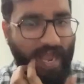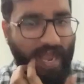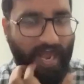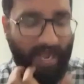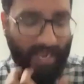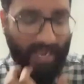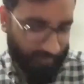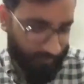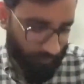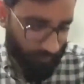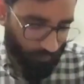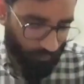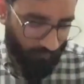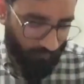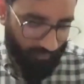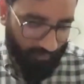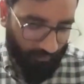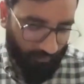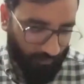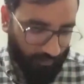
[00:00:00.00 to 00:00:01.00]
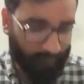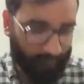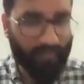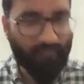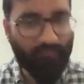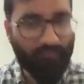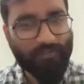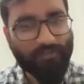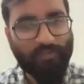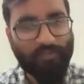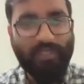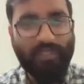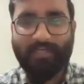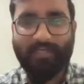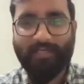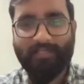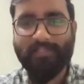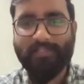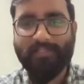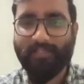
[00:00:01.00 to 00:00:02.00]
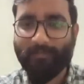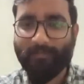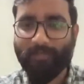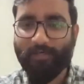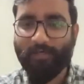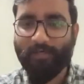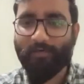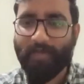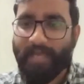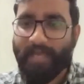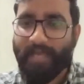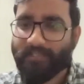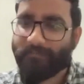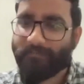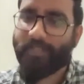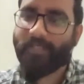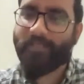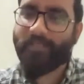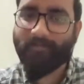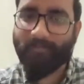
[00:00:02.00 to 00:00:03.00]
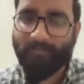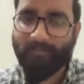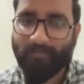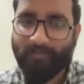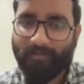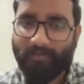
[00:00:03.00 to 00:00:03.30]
And so far, all my works on international criminal law has been